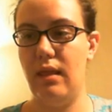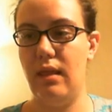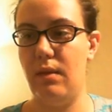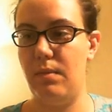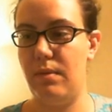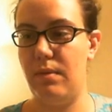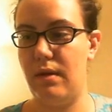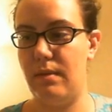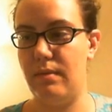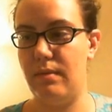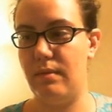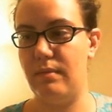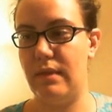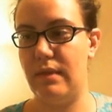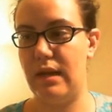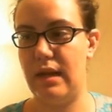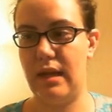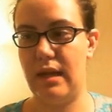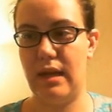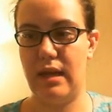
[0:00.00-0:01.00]
The other problem
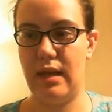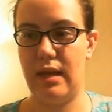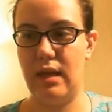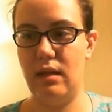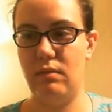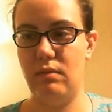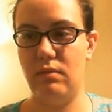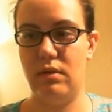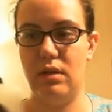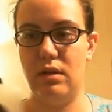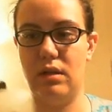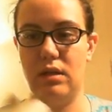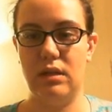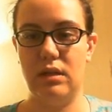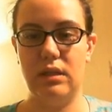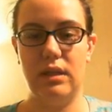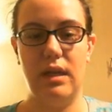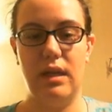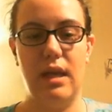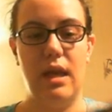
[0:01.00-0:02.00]
that I had
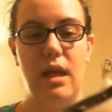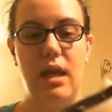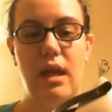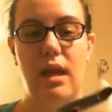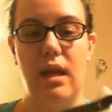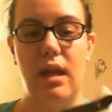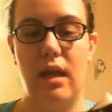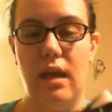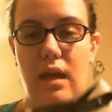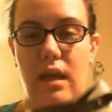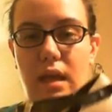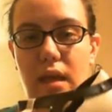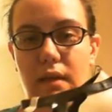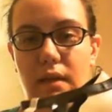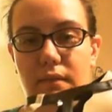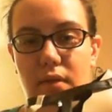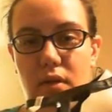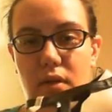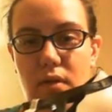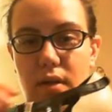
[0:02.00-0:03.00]
was I
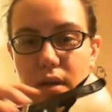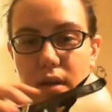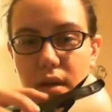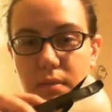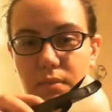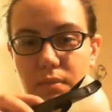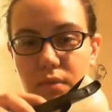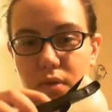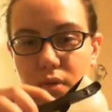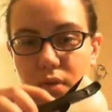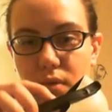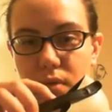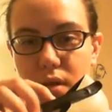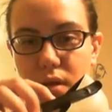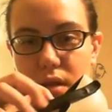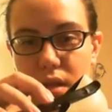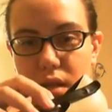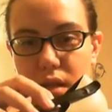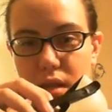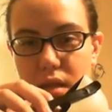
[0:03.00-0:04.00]
have already
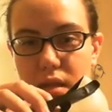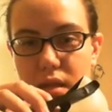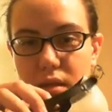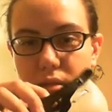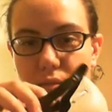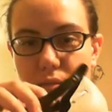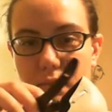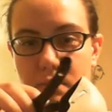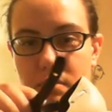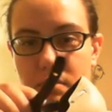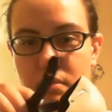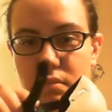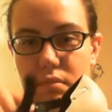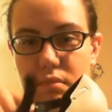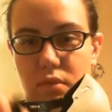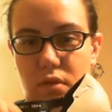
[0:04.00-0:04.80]
broken them.